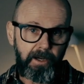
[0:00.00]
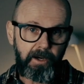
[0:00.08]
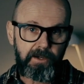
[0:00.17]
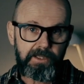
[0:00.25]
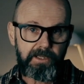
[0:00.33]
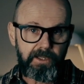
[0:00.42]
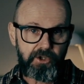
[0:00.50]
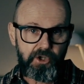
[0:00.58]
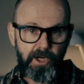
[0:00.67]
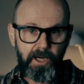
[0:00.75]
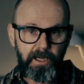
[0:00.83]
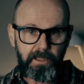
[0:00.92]
notice that
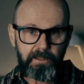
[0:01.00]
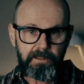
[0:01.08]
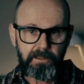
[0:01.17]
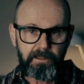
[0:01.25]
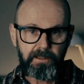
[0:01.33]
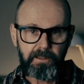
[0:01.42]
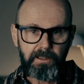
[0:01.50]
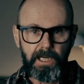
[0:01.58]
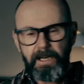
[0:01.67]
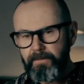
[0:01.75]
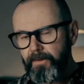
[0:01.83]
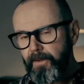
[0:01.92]
child,
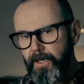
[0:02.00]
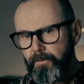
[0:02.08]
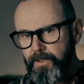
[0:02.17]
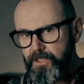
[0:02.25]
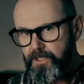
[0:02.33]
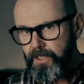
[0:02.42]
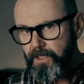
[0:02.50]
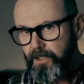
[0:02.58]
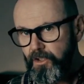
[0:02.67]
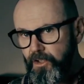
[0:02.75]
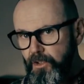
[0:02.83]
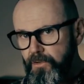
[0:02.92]
even though it's
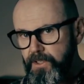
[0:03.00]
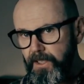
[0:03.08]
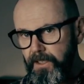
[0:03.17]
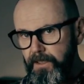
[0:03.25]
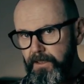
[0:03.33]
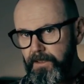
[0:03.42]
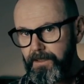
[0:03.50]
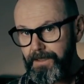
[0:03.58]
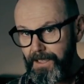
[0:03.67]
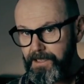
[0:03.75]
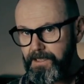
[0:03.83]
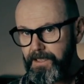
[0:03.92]
neuter,
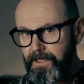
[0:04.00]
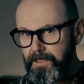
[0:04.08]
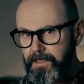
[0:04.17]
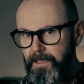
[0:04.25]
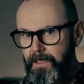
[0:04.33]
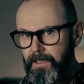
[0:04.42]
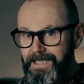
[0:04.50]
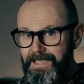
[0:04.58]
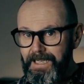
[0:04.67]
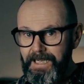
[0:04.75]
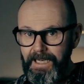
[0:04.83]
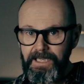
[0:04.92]
das Kind,
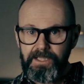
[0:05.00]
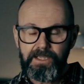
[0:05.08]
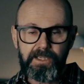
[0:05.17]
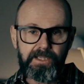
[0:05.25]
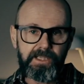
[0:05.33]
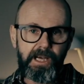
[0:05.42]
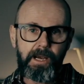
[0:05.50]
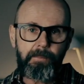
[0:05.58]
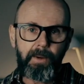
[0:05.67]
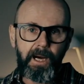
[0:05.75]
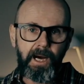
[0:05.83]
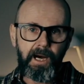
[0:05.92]
it gets the
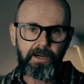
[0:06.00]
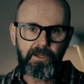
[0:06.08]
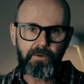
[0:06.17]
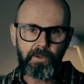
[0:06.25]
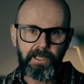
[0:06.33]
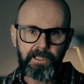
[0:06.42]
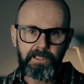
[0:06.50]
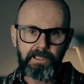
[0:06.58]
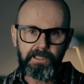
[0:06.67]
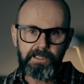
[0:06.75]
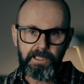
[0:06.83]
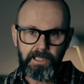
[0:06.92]
same article
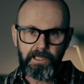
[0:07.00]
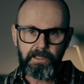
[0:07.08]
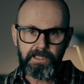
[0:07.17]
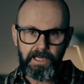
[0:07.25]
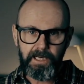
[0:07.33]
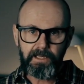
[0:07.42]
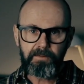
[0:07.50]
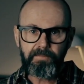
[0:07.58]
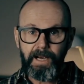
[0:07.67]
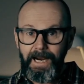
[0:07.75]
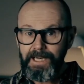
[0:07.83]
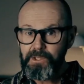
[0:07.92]
endings in the
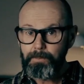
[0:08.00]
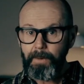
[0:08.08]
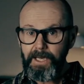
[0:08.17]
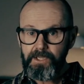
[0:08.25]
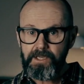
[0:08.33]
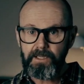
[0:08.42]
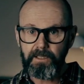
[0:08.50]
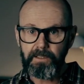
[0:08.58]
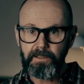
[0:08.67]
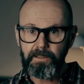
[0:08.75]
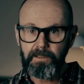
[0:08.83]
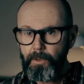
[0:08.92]
dative as
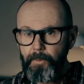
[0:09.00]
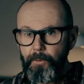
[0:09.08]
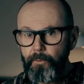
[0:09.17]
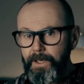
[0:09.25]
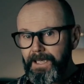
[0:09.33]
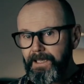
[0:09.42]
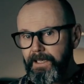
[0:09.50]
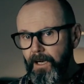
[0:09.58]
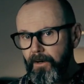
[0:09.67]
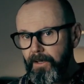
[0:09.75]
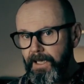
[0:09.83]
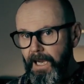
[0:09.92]
masculine. So we really
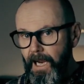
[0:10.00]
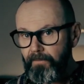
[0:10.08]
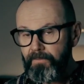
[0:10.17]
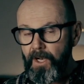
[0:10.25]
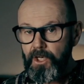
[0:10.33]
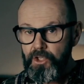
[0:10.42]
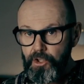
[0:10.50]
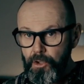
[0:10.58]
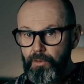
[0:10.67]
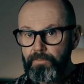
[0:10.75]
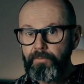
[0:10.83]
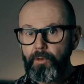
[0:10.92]
only have
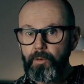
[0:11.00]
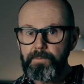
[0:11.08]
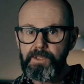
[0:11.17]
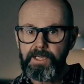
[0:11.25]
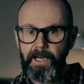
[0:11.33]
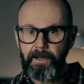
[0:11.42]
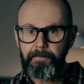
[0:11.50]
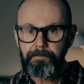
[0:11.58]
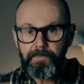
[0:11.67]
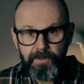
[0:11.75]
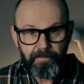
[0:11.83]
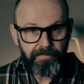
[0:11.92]
two forms now.
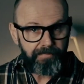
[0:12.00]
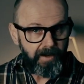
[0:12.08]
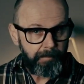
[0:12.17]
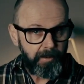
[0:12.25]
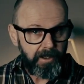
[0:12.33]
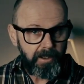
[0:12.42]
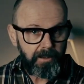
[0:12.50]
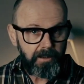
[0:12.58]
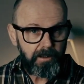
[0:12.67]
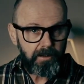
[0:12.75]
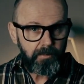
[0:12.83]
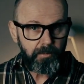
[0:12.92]
The
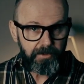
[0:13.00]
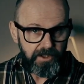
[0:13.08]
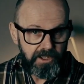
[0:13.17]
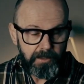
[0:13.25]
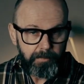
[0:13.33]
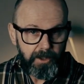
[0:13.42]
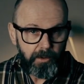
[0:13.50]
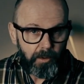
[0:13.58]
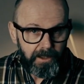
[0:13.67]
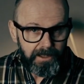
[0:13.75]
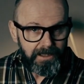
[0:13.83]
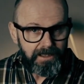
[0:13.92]
feminine, with the
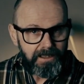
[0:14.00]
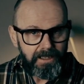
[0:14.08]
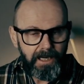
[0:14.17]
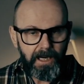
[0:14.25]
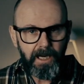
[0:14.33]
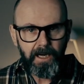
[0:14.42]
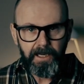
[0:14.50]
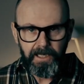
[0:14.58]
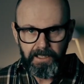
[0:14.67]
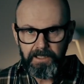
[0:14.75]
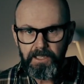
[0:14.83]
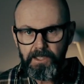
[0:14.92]
typical ER
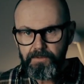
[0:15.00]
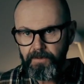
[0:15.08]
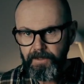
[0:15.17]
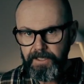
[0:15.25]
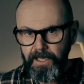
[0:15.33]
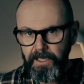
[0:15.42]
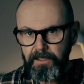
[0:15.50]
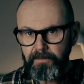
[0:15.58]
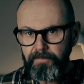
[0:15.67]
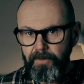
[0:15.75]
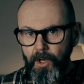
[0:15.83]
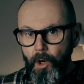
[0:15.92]
endings for the
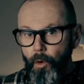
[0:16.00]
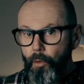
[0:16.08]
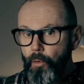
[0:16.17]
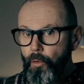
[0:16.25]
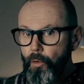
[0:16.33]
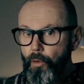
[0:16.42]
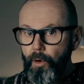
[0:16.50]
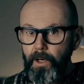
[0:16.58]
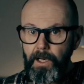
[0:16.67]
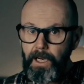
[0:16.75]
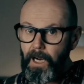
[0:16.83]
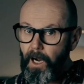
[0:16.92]
dative,
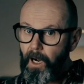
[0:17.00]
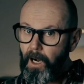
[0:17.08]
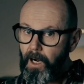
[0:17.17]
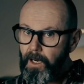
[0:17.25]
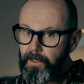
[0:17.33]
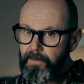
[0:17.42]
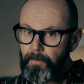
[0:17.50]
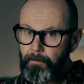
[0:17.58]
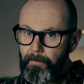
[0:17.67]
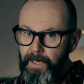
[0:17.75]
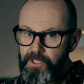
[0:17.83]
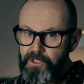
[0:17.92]
or either
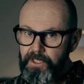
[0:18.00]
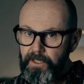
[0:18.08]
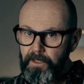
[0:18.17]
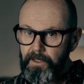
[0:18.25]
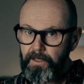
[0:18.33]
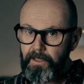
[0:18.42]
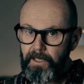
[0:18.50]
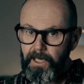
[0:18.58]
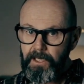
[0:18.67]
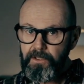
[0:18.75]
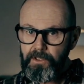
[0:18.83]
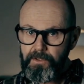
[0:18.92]
masculine
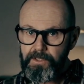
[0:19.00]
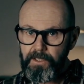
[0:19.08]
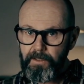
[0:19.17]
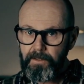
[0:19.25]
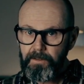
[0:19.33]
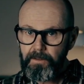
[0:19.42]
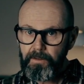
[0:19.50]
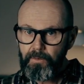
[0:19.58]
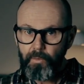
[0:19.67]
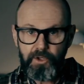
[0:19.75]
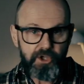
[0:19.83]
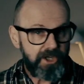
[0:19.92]
and neuter,
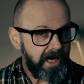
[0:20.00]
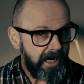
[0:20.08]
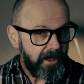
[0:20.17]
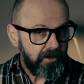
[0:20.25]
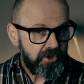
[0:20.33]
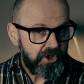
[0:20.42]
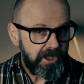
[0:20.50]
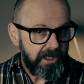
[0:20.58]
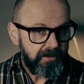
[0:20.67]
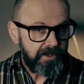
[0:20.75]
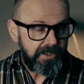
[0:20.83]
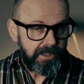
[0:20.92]
which now
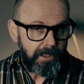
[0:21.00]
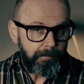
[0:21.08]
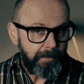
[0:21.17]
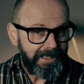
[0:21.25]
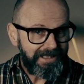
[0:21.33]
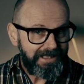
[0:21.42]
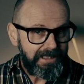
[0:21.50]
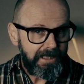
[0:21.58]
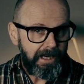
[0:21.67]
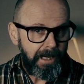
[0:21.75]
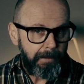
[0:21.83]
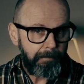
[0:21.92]
share the same
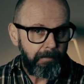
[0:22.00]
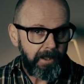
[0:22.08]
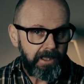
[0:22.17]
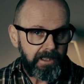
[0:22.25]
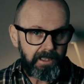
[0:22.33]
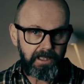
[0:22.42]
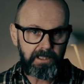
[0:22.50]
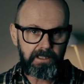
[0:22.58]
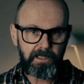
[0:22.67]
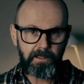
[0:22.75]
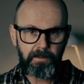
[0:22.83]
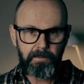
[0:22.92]
EM
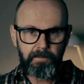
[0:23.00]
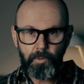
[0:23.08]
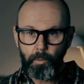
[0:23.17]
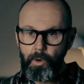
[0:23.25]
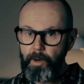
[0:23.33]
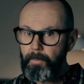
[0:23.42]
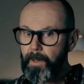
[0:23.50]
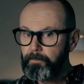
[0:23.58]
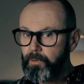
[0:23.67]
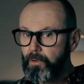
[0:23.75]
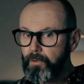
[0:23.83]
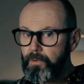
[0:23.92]
ending. Well, what
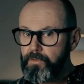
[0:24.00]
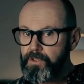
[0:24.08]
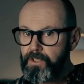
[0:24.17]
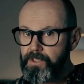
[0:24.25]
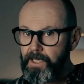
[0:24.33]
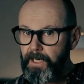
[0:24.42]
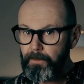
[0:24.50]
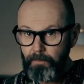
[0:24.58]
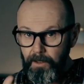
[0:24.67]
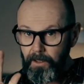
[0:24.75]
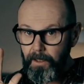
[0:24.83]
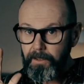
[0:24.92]
about plurals, you say?
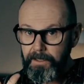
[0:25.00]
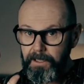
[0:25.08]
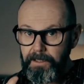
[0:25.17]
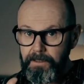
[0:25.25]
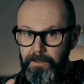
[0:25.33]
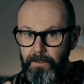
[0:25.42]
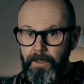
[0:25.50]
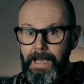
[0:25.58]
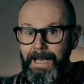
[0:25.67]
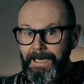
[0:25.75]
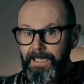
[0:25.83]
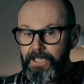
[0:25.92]
Well, I hear you.
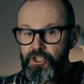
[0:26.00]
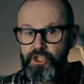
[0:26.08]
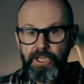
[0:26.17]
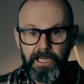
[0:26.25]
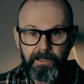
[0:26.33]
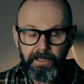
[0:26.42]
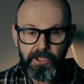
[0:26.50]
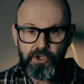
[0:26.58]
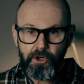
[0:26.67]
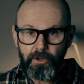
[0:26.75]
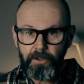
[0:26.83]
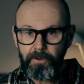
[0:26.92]
Let's share that
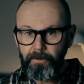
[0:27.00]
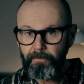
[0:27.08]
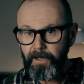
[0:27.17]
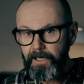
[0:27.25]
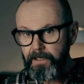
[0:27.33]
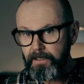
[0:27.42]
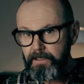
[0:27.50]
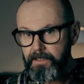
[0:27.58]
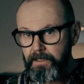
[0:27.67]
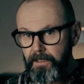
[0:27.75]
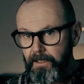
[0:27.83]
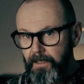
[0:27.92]
chocolate around.